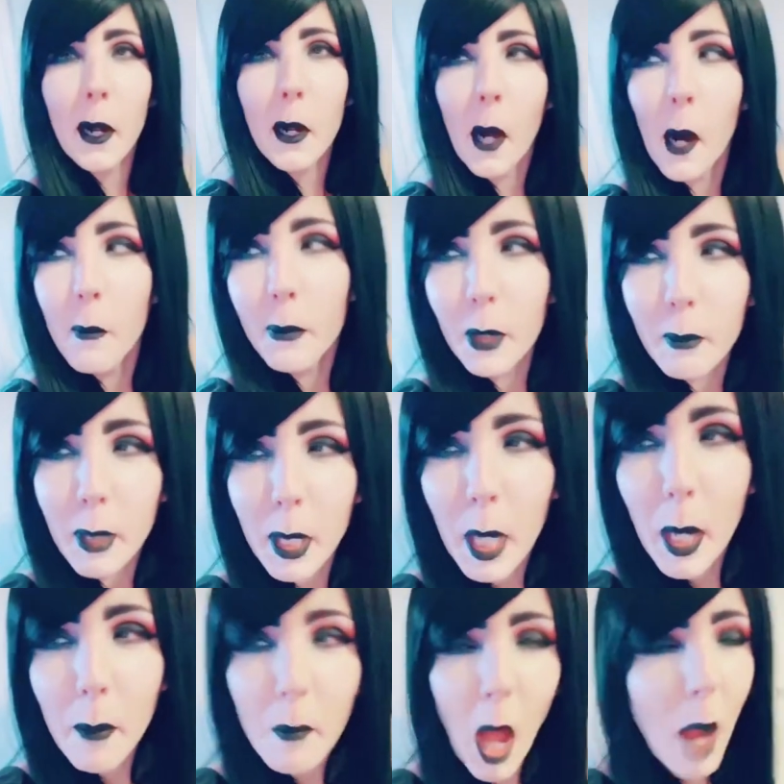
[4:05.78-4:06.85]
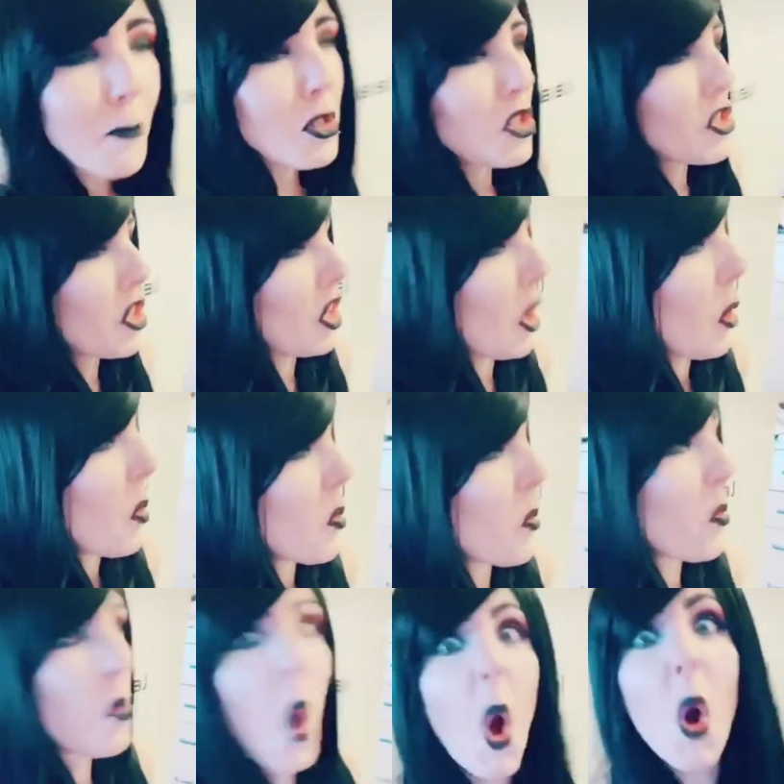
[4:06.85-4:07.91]
that compliment. I'm just gonna
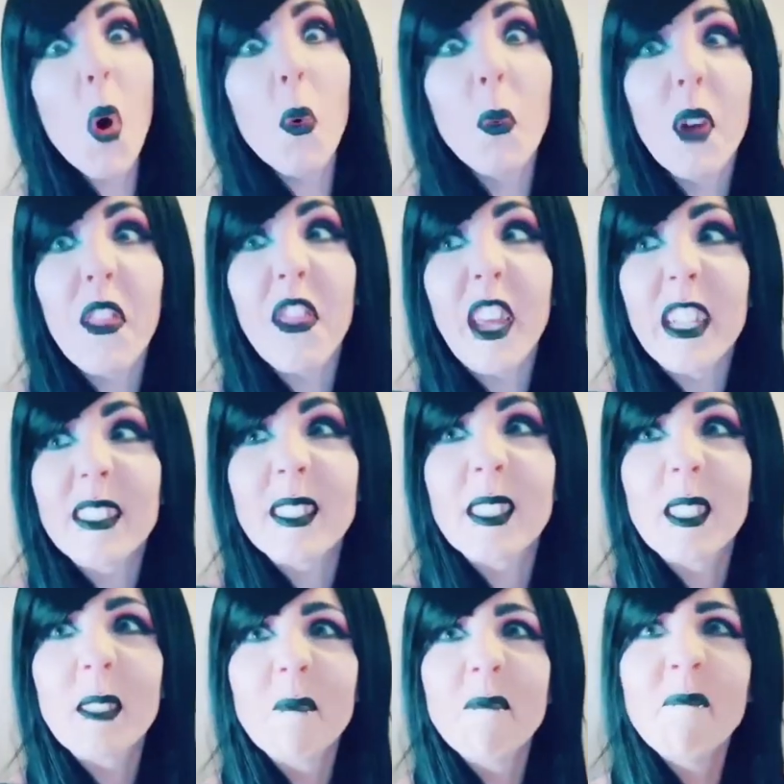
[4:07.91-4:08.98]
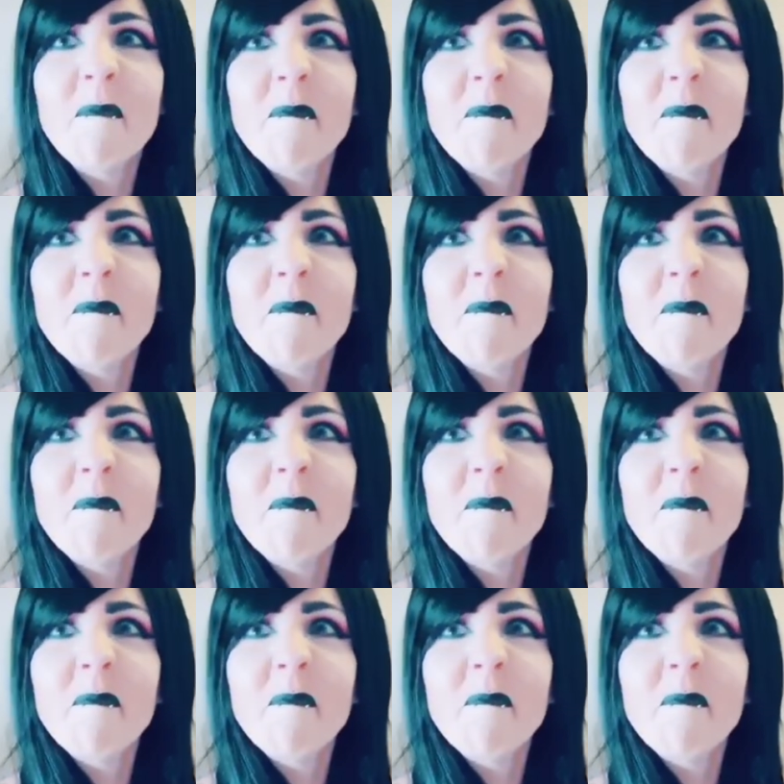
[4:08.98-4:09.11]
roll with it.